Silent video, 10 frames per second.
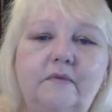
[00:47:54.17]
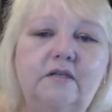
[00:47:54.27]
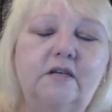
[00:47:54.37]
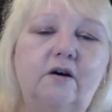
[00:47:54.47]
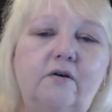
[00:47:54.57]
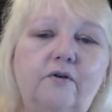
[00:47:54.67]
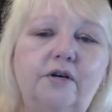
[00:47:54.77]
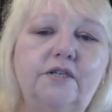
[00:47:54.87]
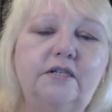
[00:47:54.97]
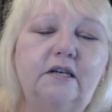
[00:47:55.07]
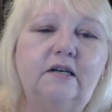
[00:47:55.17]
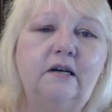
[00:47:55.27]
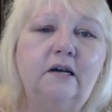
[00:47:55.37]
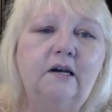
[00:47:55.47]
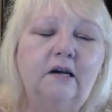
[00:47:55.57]
So Christy,
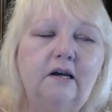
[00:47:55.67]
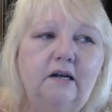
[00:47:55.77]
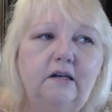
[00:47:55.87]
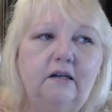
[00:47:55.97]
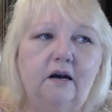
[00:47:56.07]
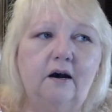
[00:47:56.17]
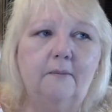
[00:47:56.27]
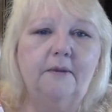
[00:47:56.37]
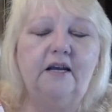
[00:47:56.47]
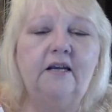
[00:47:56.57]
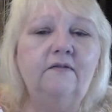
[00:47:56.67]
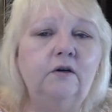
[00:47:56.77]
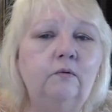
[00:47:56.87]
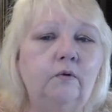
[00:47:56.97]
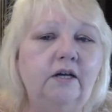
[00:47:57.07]

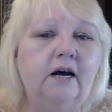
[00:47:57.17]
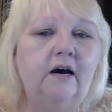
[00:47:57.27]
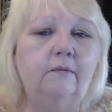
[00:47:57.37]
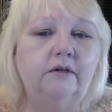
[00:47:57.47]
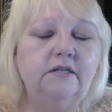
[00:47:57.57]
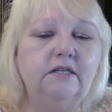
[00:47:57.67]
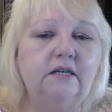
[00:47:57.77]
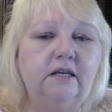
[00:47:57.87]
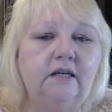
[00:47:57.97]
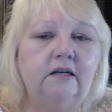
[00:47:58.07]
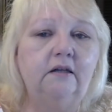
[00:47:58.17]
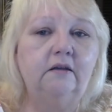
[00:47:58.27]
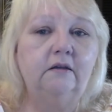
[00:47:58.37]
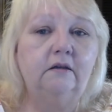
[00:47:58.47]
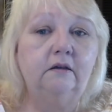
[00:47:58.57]
even when I was
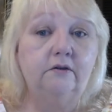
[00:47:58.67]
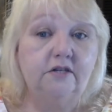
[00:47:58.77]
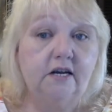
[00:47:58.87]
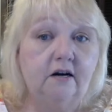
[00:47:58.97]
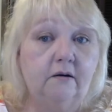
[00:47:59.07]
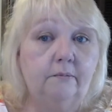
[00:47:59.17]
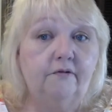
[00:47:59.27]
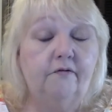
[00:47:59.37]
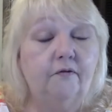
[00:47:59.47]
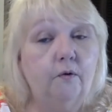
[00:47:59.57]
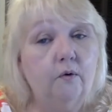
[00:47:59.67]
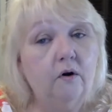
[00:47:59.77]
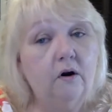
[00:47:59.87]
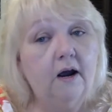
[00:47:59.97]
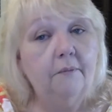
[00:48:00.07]
in Louisiana
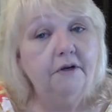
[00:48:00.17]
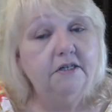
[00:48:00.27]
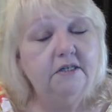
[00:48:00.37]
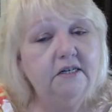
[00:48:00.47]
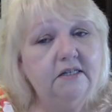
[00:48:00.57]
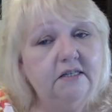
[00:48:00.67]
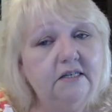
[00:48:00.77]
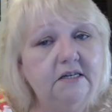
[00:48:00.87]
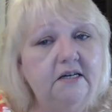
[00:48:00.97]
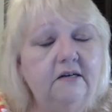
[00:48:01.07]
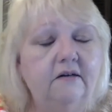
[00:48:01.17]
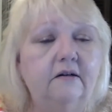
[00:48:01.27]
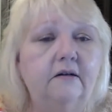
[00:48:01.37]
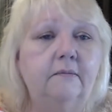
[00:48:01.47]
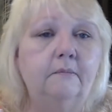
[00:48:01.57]
before I went to Tennessee,
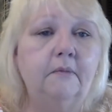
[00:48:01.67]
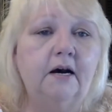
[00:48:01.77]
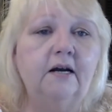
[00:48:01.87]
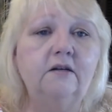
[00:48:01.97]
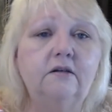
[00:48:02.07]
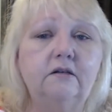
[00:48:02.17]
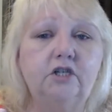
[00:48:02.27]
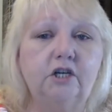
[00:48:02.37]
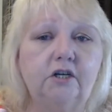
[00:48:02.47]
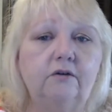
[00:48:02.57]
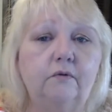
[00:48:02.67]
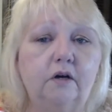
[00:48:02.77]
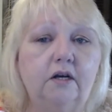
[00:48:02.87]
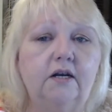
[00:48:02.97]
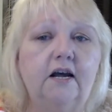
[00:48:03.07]
my chicken
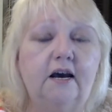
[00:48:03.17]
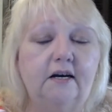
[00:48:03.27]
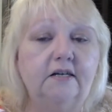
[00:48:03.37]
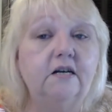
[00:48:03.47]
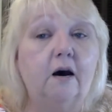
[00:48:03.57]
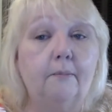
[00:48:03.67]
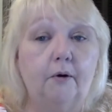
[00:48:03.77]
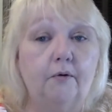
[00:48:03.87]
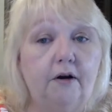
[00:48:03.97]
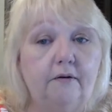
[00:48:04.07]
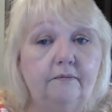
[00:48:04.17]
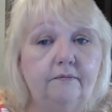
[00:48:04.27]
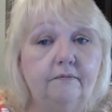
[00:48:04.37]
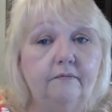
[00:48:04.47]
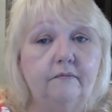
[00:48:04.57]
run had a top it
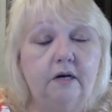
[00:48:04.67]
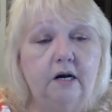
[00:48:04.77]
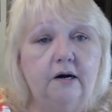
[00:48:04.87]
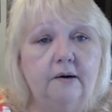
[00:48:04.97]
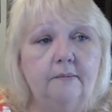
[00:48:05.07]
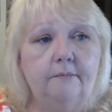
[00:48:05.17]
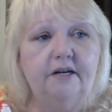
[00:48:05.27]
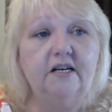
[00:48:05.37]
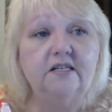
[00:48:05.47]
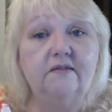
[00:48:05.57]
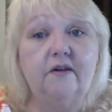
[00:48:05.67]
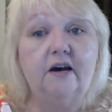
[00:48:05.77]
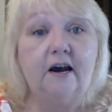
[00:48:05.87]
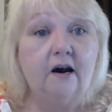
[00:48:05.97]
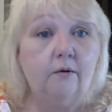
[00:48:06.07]
because of
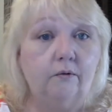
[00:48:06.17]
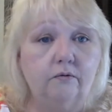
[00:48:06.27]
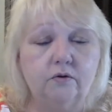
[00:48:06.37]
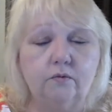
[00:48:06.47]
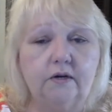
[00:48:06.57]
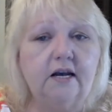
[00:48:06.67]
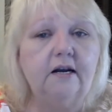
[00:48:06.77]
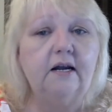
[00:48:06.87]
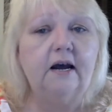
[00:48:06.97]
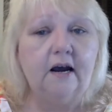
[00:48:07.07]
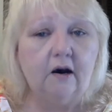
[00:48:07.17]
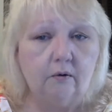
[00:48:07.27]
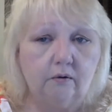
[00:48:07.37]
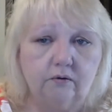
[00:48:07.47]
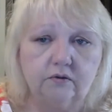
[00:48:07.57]
the owls. We had
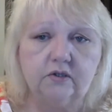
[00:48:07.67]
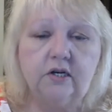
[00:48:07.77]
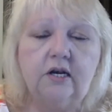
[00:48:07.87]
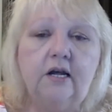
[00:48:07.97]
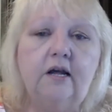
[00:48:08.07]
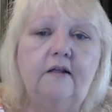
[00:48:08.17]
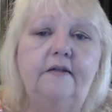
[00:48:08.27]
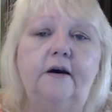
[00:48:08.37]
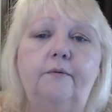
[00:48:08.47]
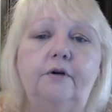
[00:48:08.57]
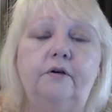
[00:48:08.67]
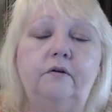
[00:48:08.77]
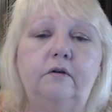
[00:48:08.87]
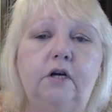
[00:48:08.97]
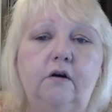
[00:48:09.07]
owls that would,
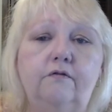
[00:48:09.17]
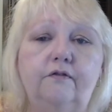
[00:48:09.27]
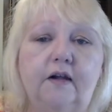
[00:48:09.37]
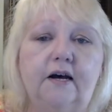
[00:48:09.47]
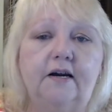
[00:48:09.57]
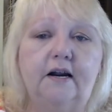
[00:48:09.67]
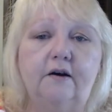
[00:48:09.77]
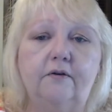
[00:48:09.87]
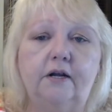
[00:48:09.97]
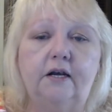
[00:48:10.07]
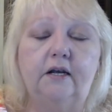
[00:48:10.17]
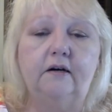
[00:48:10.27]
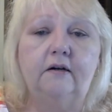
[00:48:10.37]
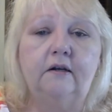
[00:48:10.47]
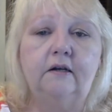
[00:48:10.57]
fly down
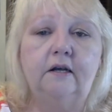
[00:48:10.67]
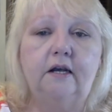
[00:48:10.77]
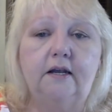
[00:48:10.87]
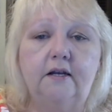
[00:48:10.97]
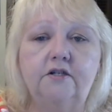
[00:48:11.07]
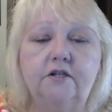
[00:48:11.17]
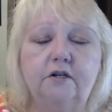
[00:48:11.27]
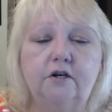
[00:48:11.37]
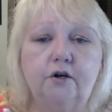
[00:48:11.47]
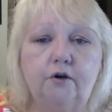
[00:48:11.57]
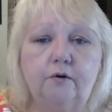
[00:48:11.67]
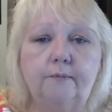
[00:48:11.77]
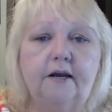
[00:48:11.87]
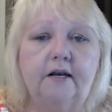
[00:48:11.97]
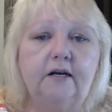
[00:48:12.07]
and into the
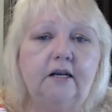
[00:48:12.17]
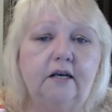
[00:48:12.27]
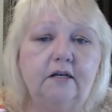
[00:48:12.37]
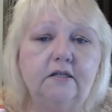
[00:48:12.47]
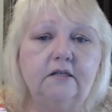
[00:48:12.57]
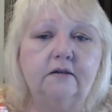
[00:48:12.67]
coop and get